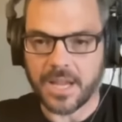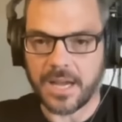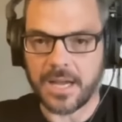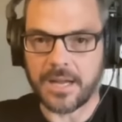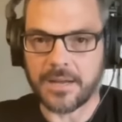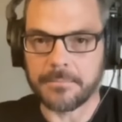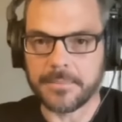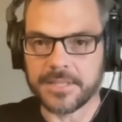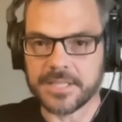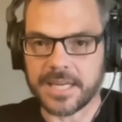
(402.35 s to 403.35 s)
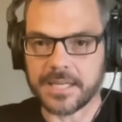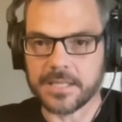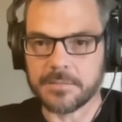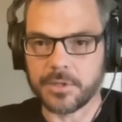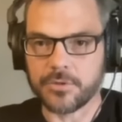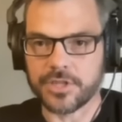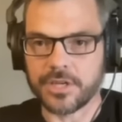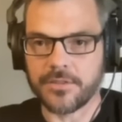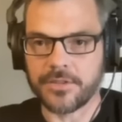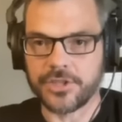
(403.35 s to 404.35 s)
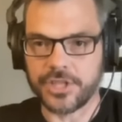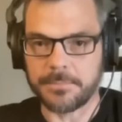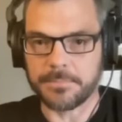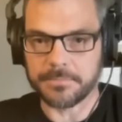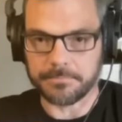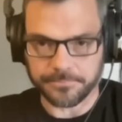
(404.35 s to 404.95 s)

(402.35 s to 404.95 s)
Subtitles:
The second explosion on the Jeeps